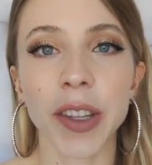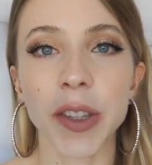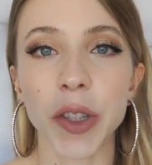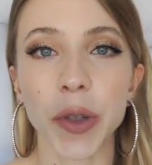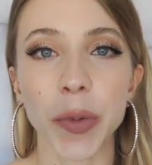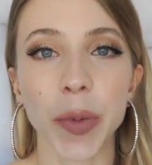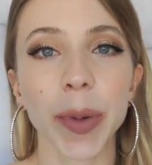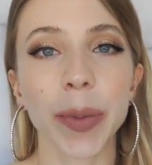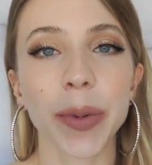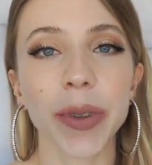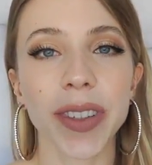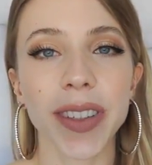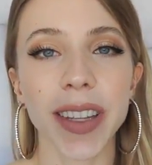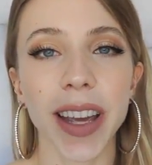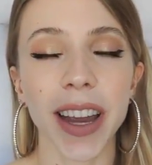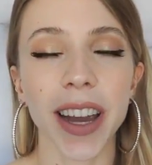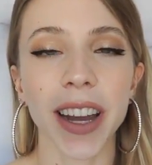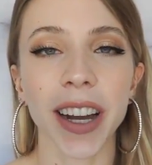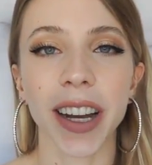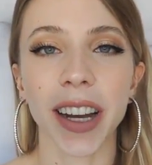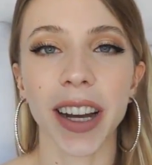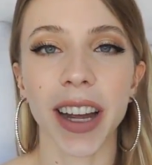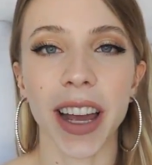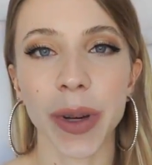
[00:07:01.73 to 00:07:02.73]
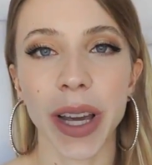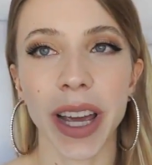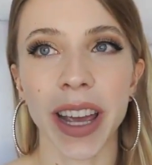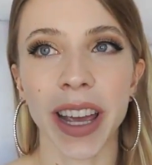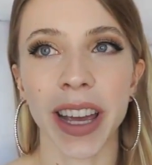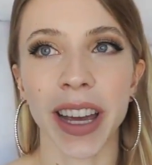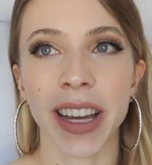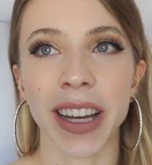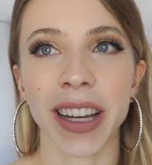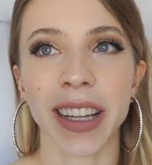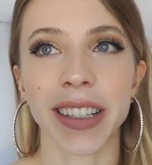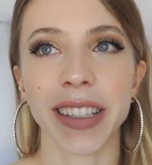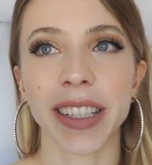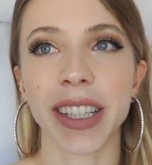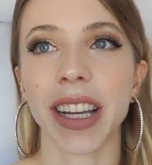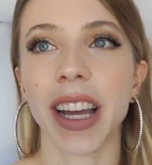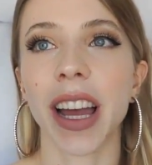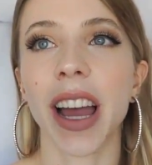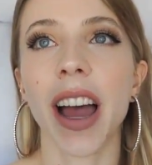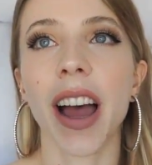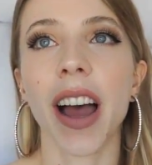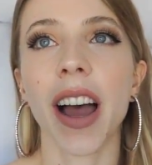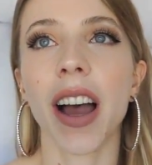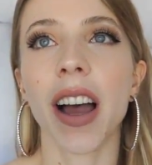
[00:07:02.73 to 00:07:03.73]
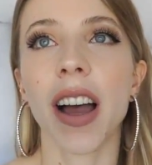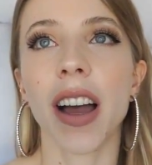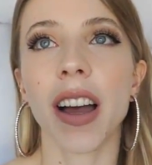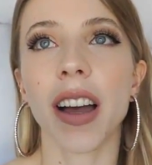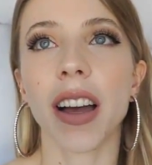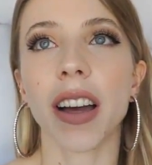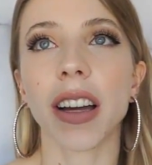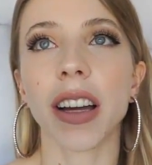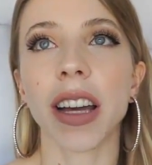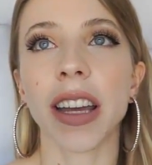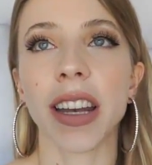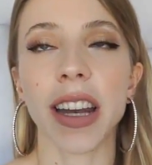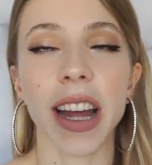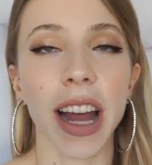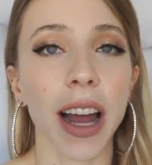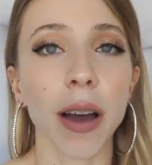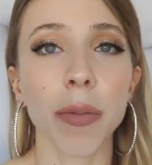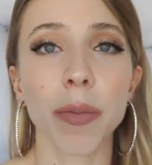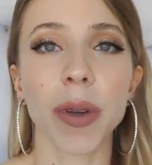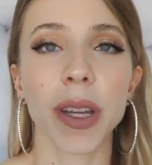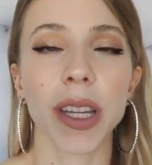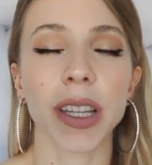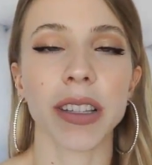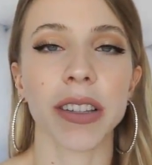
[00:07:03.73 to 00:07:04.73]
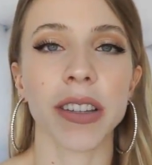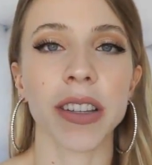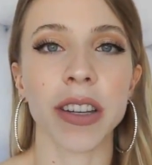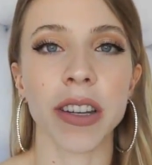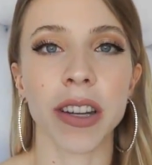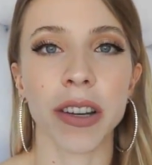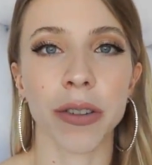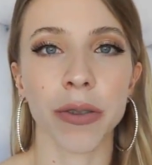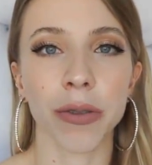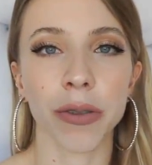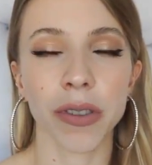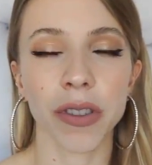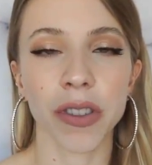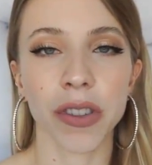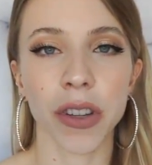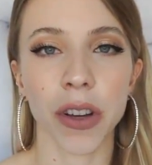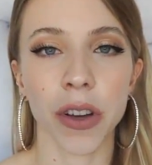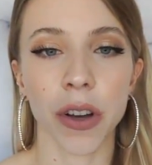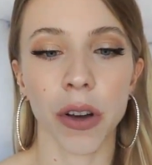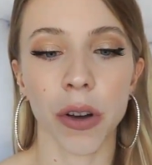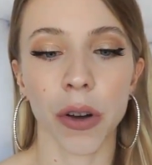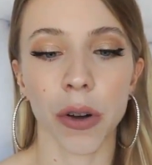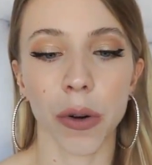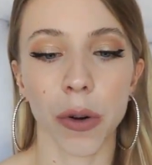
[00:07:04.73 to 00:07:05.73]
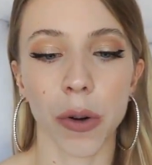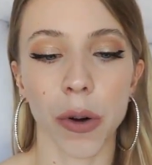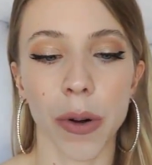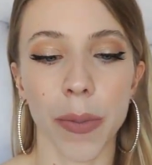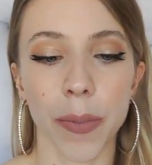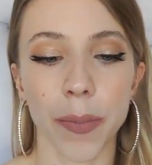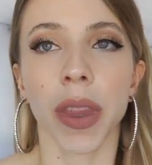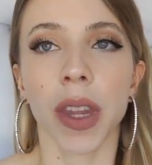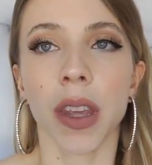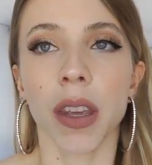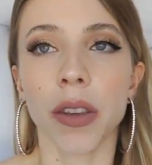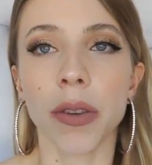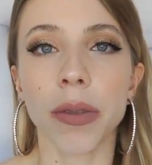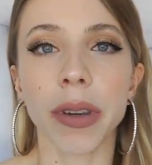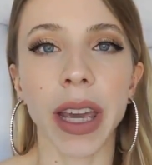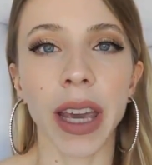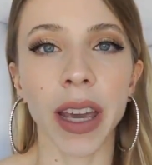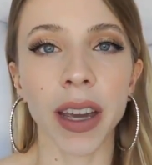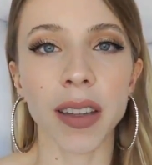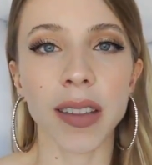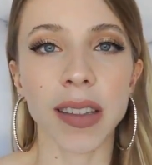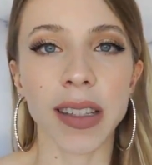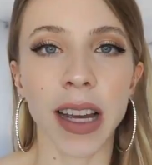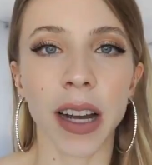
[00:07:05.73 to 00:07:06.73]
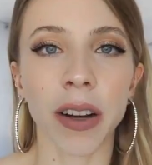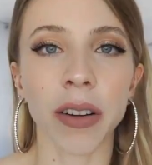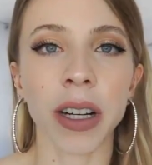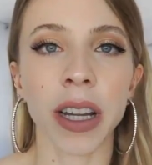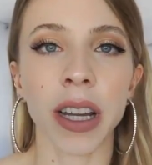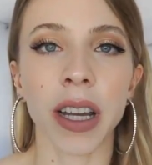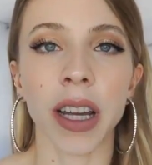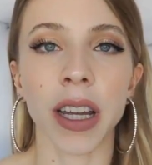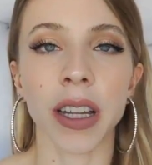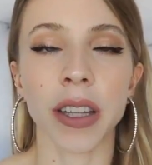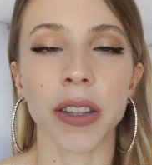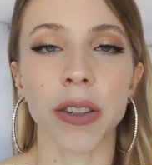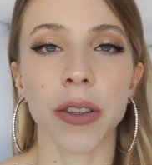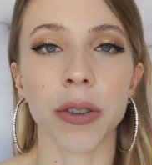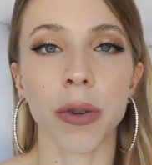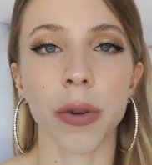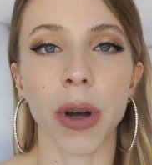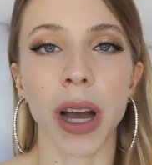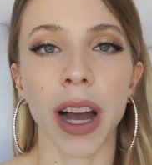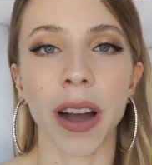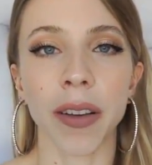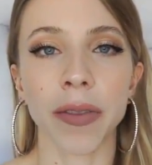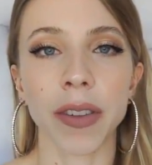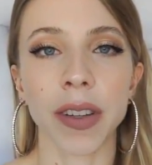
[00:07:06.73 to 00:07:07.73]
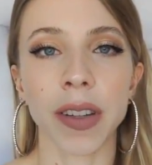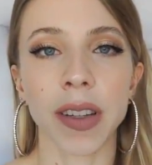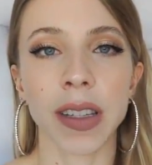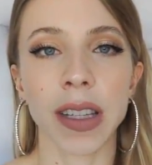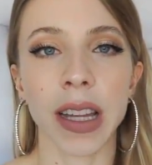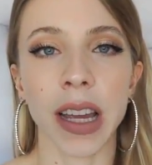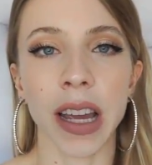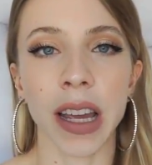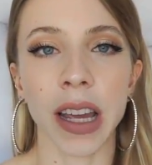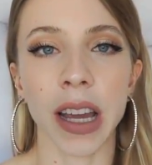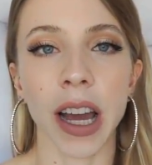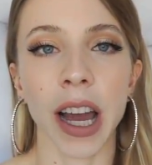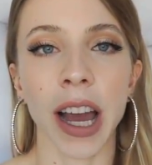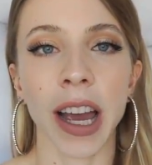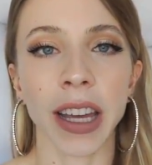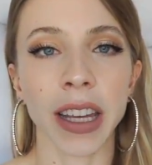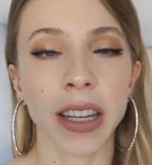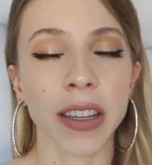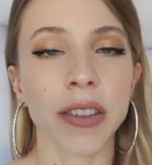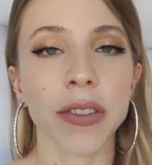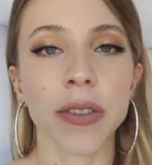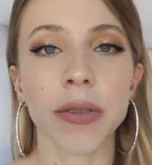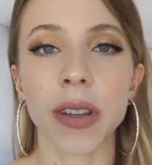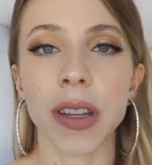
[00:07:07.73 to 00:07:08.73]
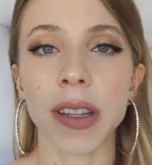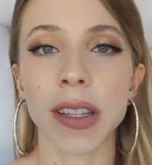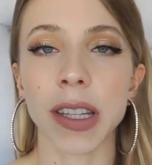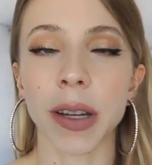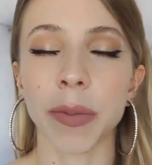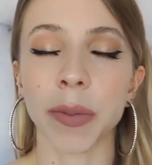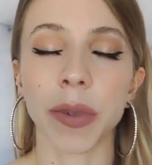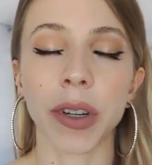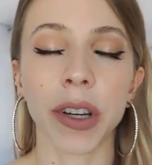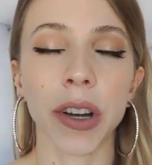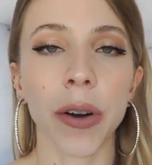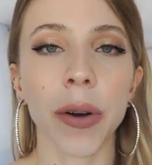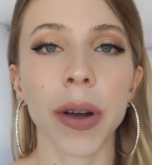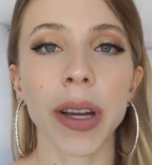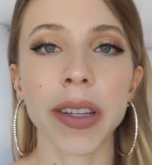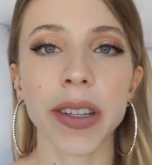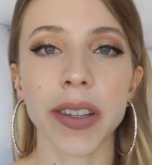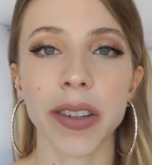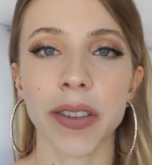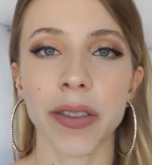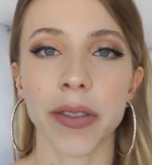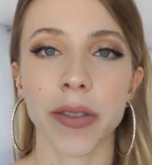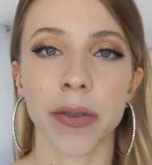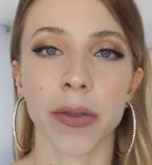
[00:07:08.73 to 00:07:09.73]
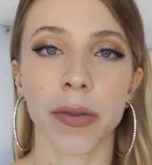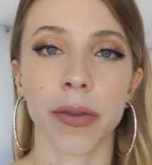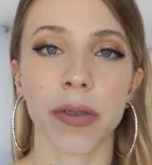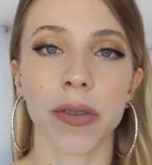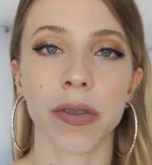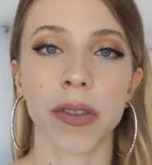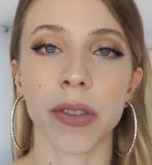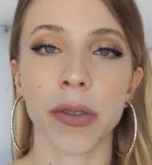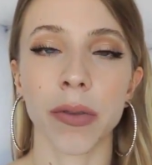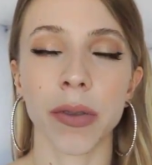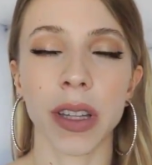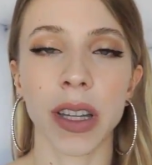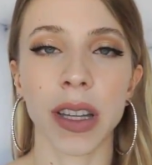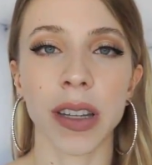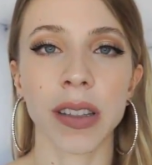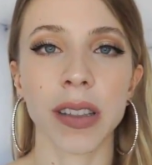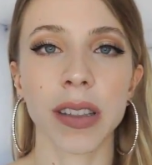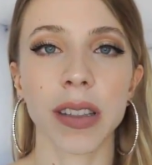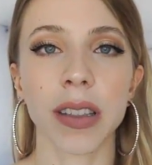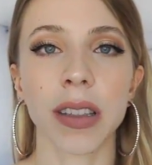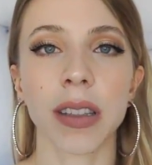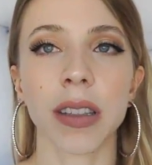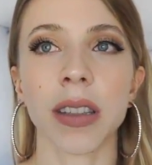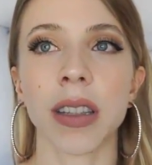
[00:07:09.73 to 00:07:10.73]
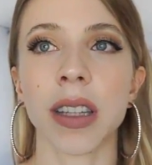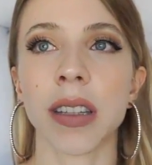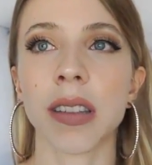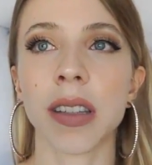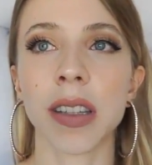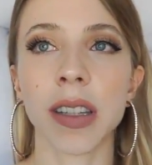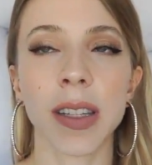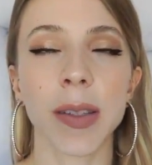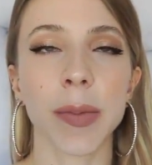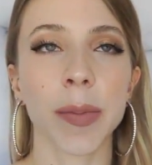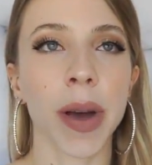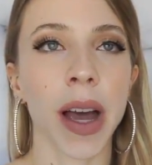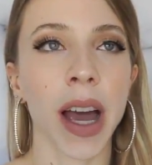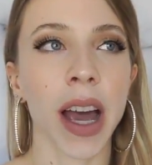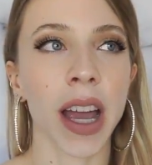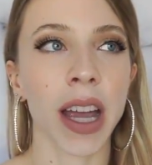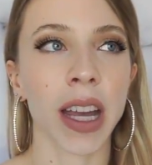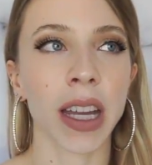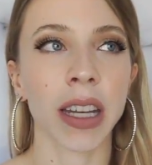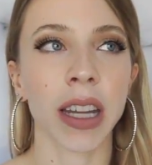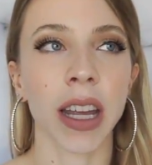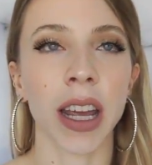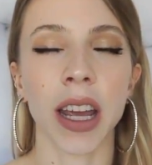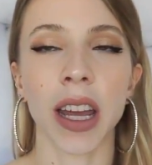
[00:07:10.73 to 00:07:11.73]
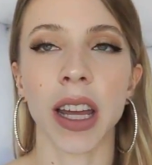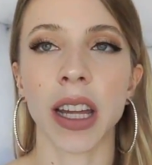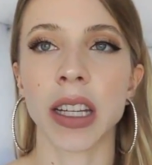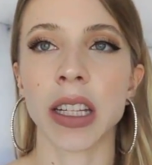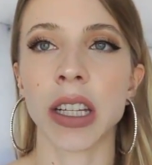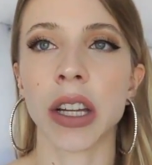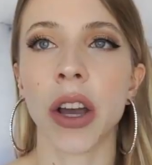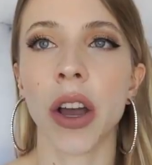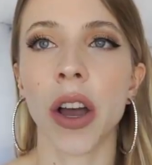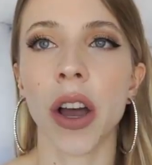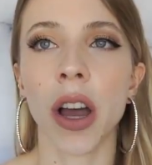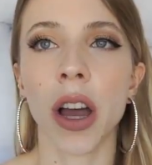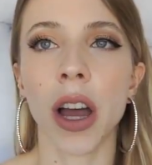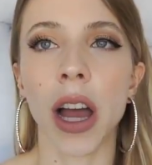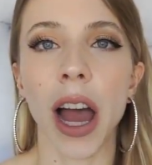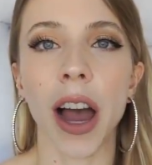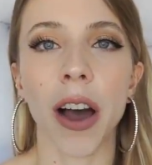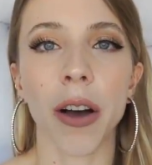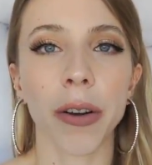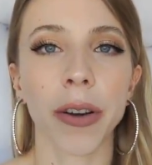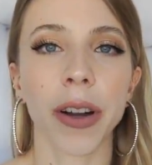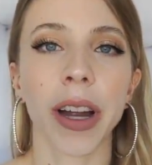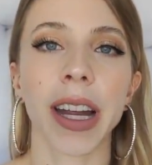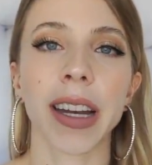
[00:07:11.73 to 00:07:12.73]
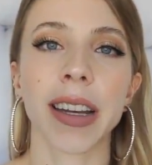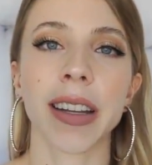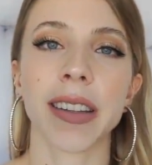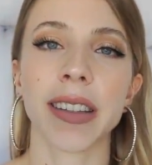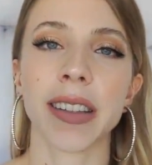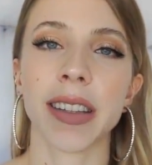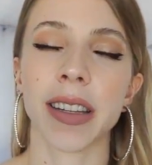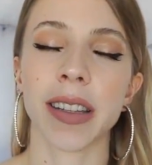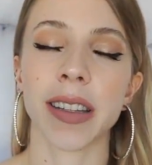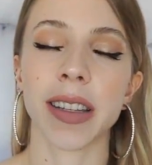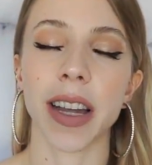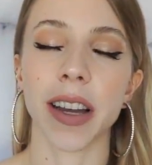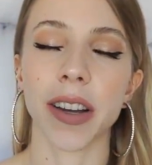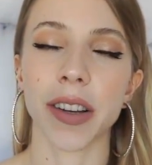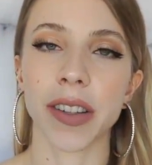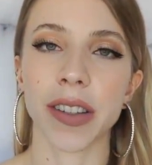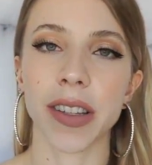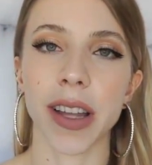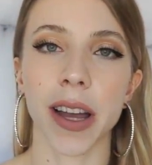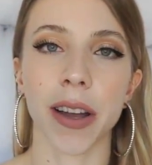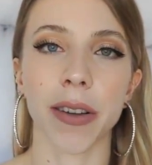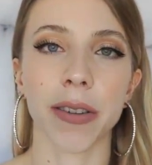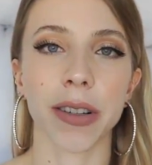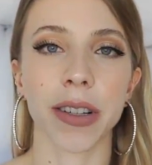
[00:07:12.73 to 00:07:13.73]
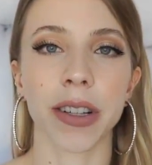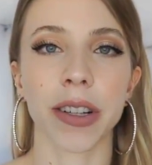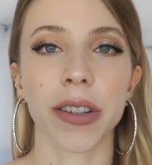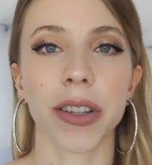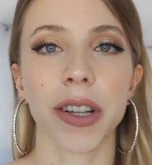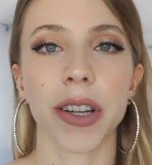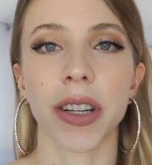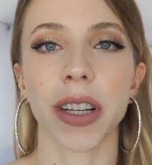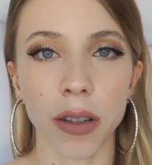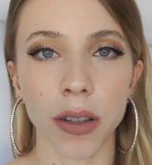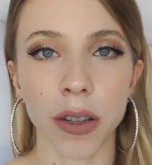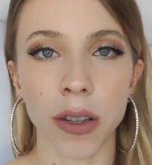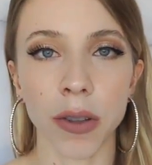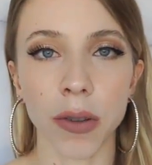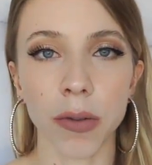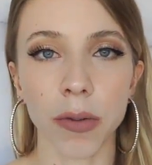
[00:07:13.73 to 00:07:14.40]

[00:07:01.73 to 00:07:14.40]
two people's hair, and it happened, you know? So you can't doubt it, and you have to say, I can do this, I'm going to do this, this is mine, and how great is this hairstyle going to look?